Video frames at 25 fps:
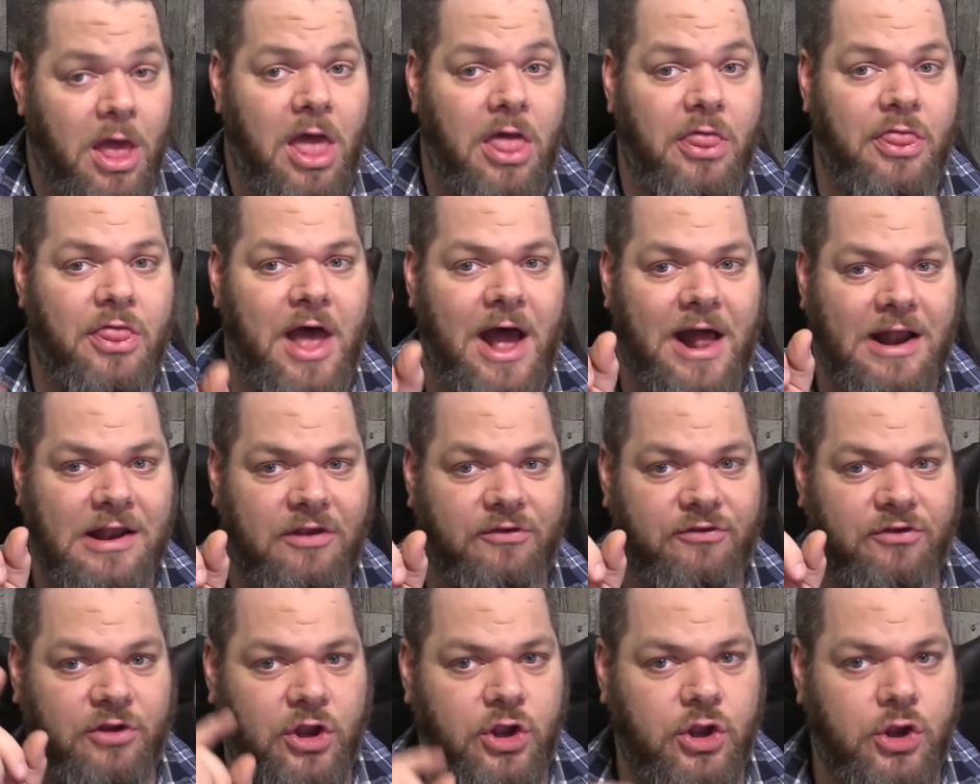That
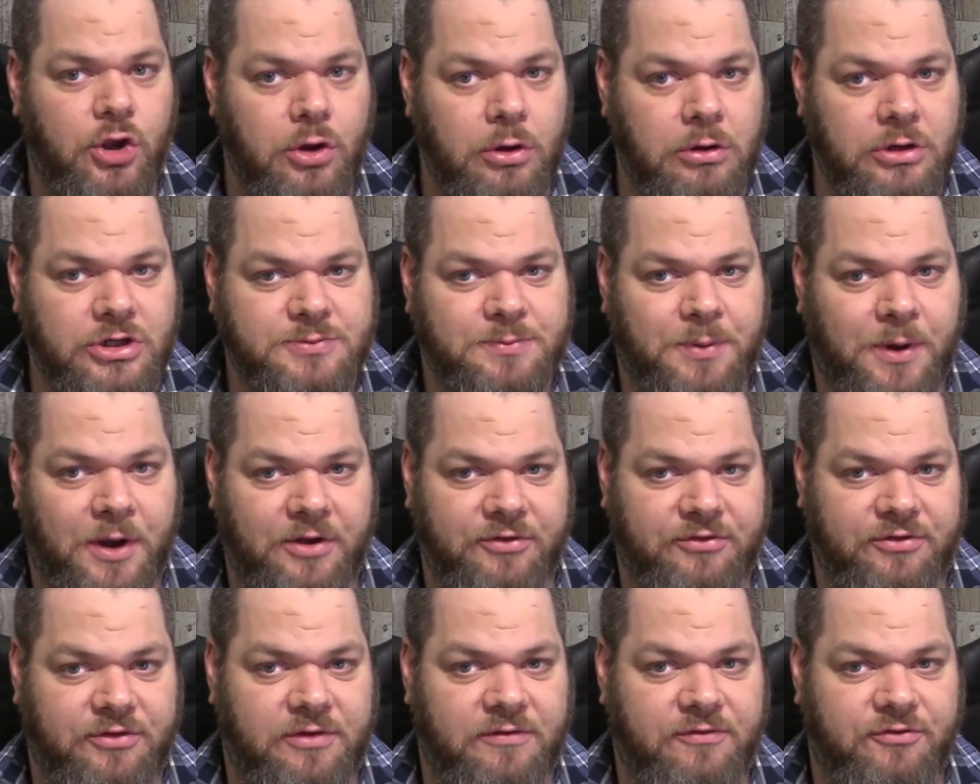is a huge
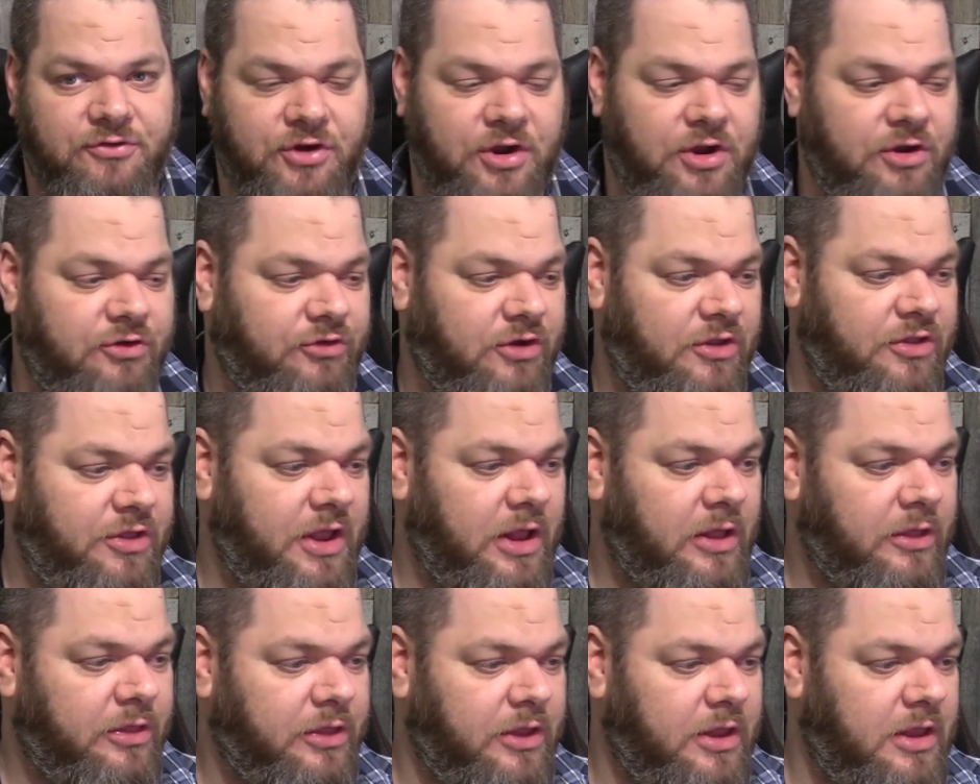positive change. I
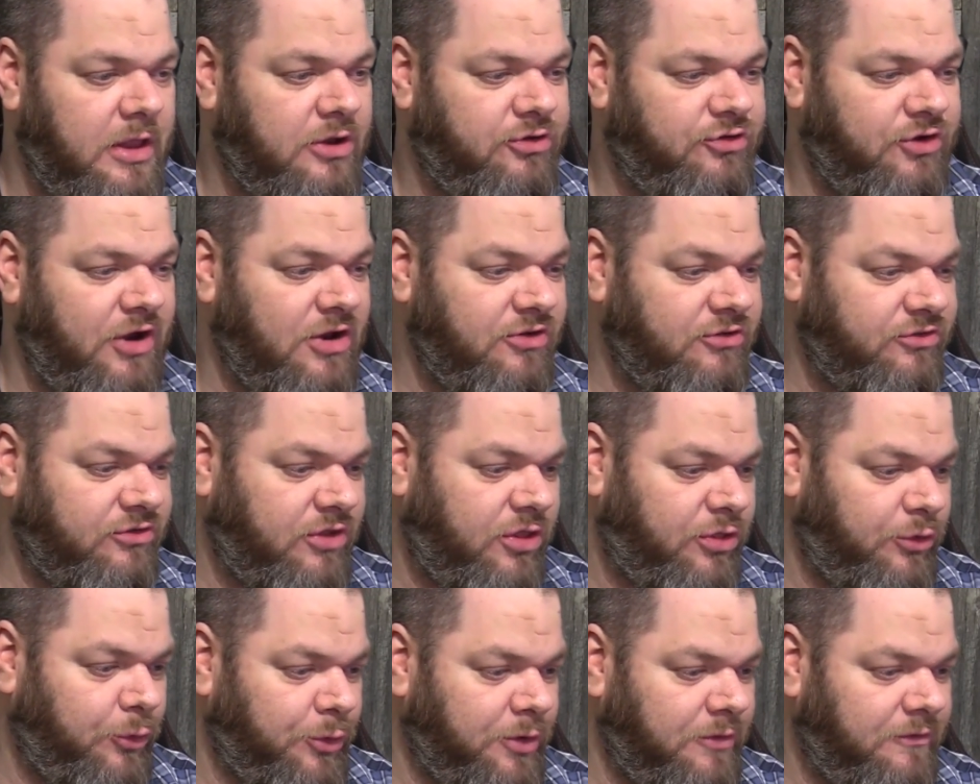think the change to
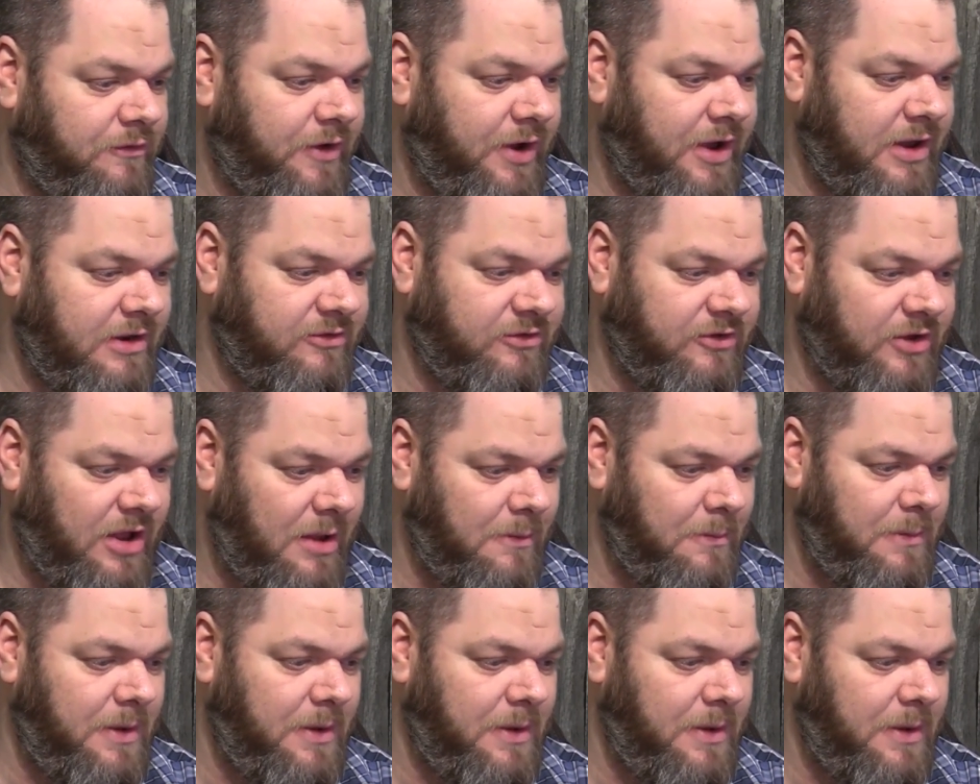Throne of Vines not